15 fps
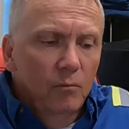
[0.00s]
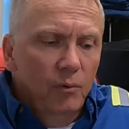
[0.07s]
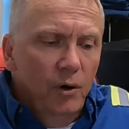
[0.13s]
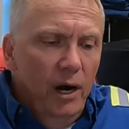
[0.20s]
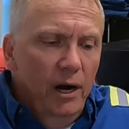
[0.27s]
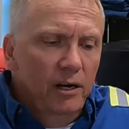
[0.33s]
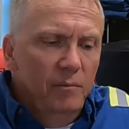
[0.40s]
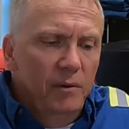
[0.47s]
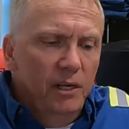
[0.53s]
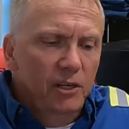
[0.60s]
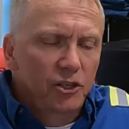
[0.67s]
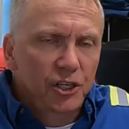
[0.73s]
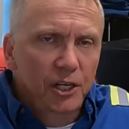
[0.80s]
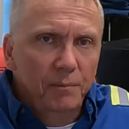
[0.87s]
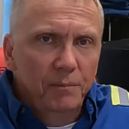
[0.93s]
prior to being
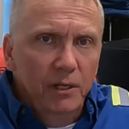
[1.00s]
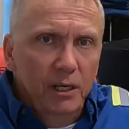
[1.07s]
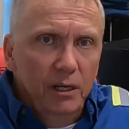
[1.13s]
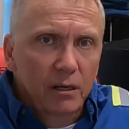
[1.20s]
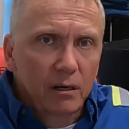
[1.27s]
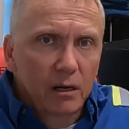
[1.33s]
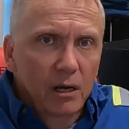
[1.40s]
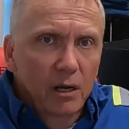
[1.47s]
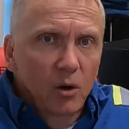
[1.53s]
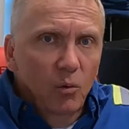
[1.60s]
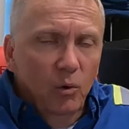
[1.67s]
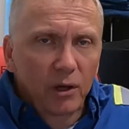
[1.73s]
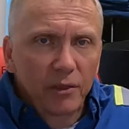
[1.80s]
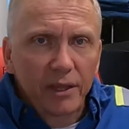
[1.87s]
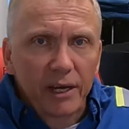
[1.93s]
shipped here.
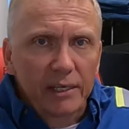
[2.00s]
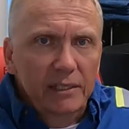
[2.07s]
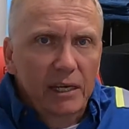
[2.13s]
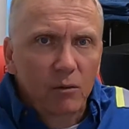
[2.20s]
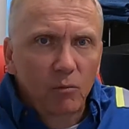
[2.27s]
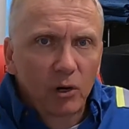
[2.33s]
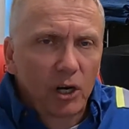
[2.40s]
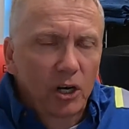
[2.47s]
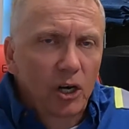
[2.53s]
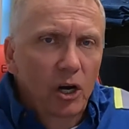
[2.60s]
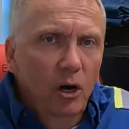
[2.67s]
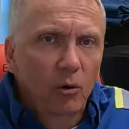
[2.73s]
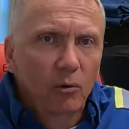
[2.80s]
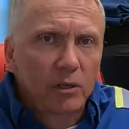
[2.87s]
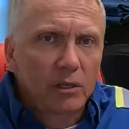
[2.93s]
One of the things they want to
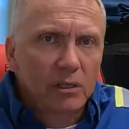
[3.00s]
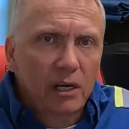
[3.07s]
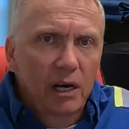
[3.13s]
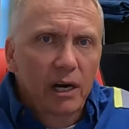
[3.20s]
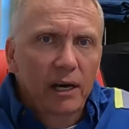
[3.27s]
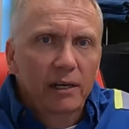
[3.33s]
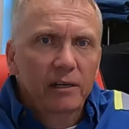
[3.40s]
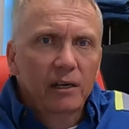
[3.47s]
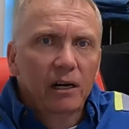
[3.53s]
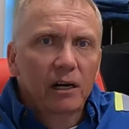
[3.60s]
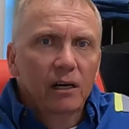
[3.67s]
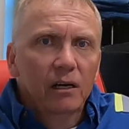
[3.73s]
know inside